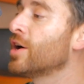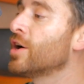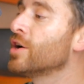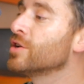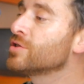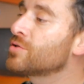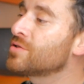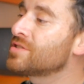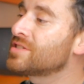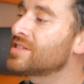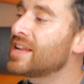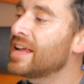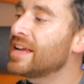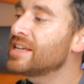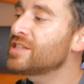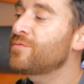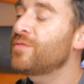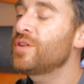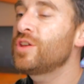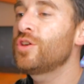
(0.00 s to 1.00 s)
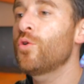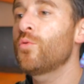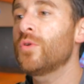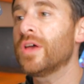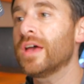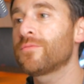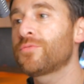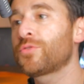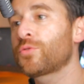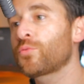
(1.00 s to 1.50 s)
So in today's video, we
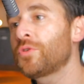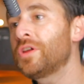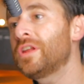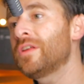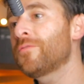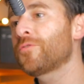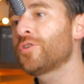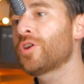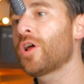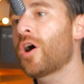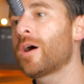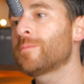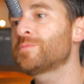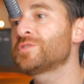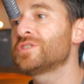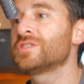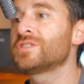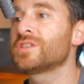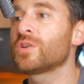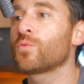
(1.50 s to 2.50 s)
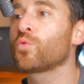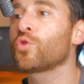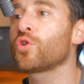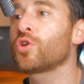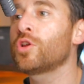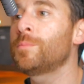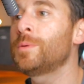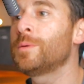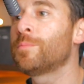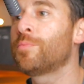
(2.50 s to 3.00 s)
have 3 different options that we're
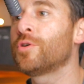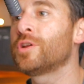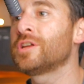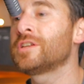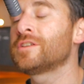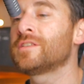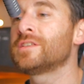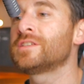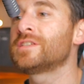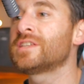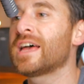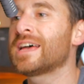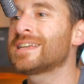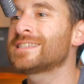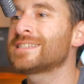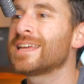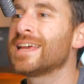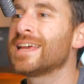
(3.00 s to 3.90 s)
going to be putting to the test